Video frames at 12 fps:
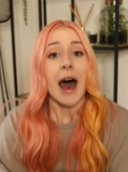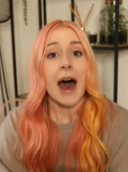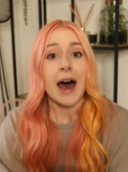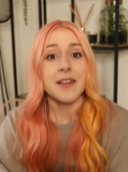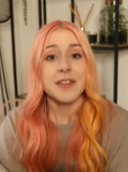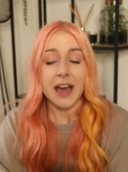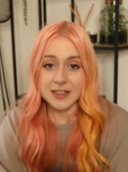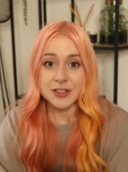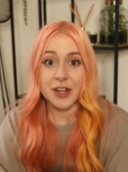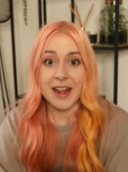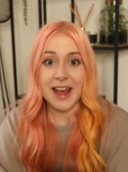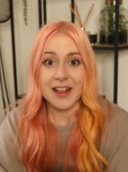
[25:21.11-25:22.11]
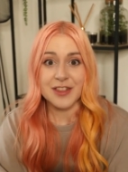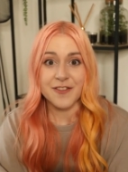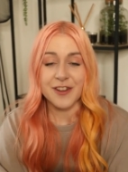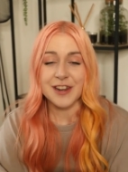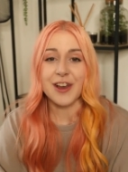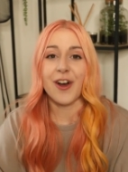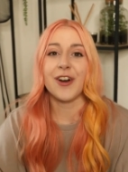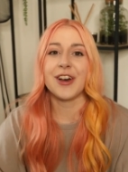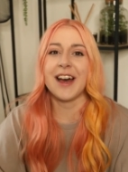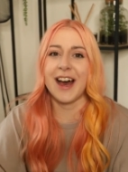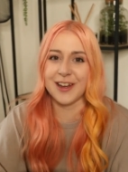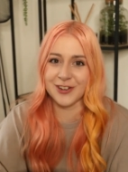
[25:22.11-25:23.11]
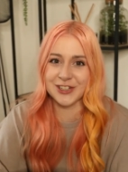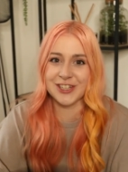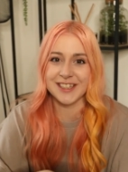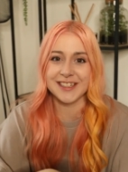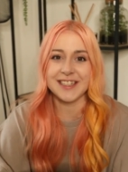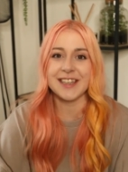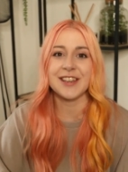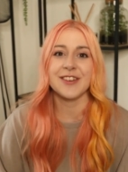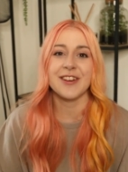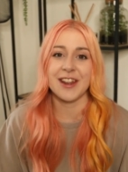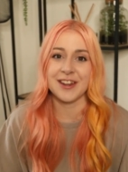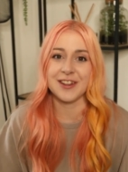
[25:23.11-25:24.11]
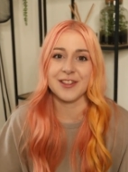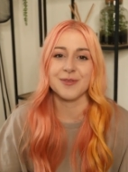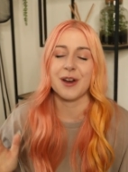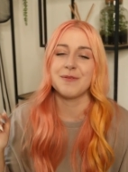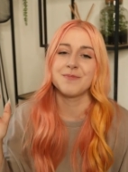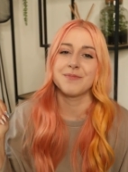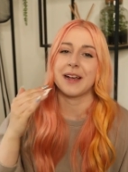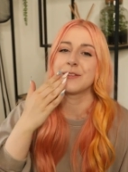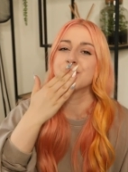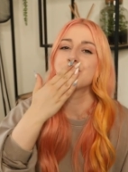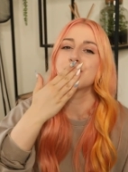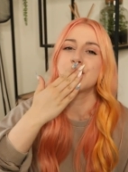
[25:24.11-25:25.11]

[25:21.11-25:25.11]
And that is going to end the video. I shall see you in another one. Bye.